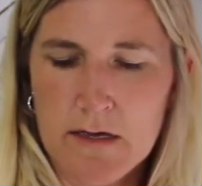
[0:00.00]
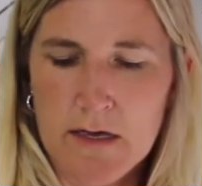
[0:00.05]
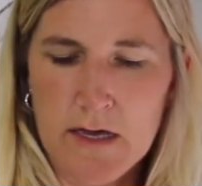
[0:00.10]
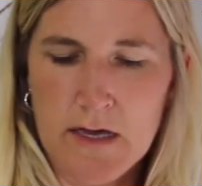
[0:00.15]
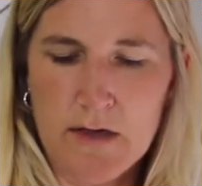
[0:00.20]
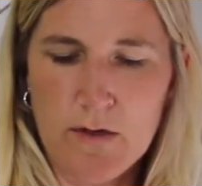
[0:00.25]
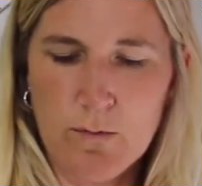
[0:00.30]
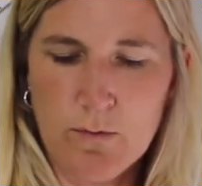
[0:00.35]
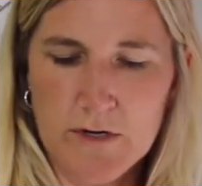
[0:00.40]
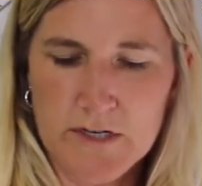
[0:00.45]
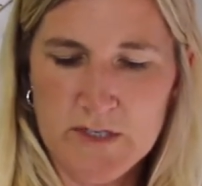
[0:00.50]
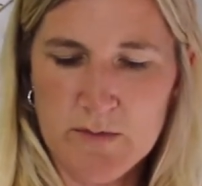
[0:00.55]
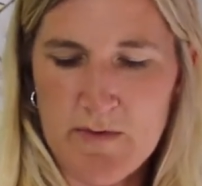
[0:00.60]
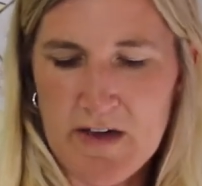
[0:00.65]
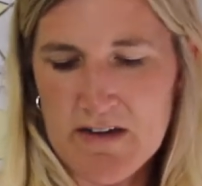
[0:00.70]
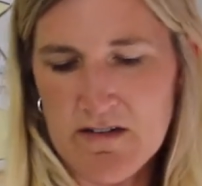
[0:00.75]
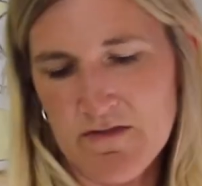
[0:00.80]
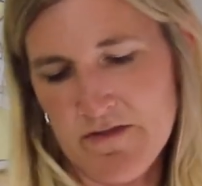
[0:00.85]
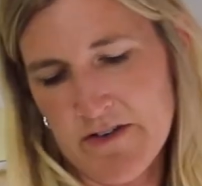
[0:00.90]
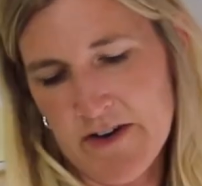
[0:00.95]
It worked
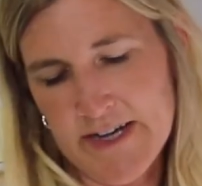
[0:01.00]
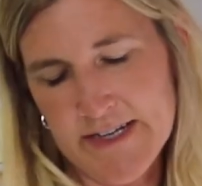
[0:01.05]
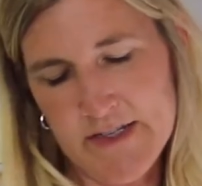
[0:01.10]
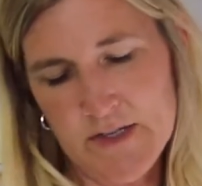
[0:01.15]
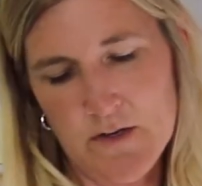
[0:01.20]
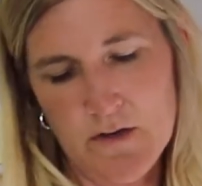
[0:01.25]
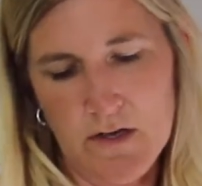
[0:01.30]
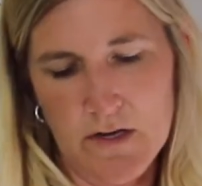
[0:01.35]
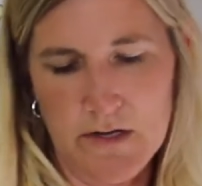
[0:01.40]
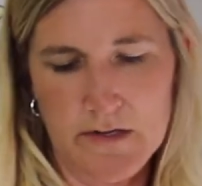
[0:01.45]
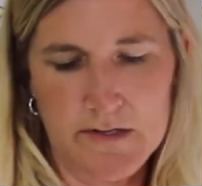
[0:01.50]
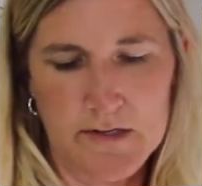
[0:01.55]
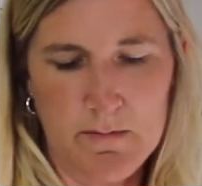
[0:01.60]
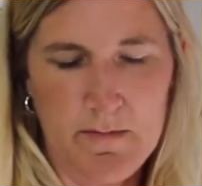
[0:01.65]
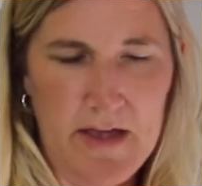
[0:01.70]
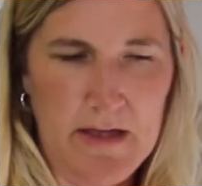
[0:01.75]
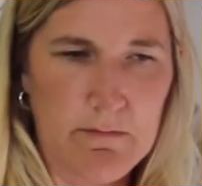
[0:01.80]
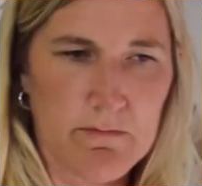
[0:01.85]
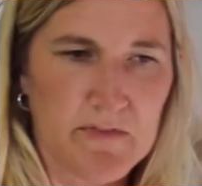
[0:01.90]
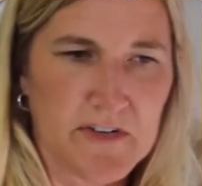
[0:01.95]
better for us. You can use a
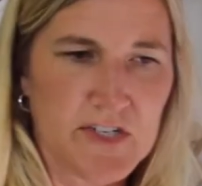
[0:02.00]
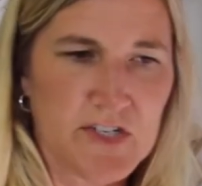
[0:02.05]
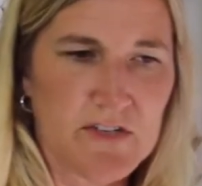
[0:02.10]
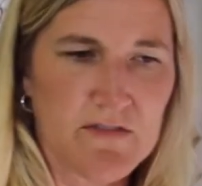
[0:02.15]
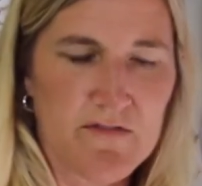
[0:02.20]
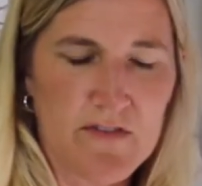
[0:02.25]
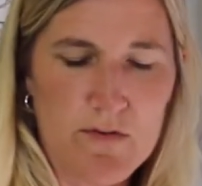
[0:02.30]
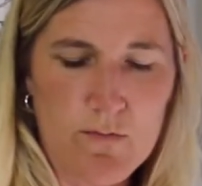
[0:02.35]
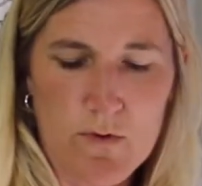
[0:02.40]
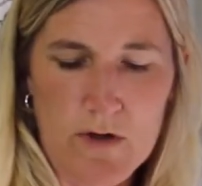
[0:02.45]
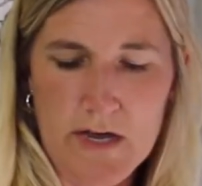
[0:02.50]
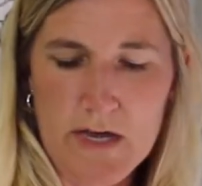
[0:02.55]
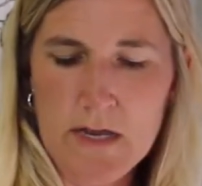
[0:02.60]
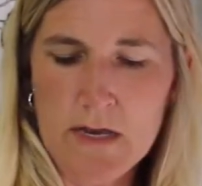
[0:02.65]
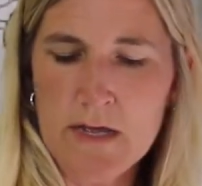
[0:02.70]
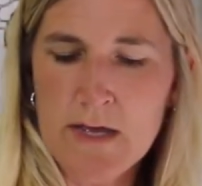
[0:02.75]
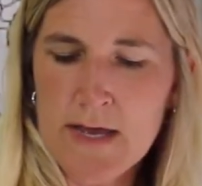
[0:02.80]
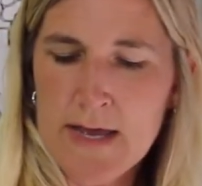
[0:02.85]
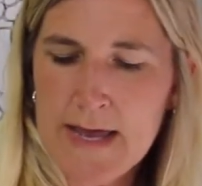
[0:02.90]
paintbrush if you want.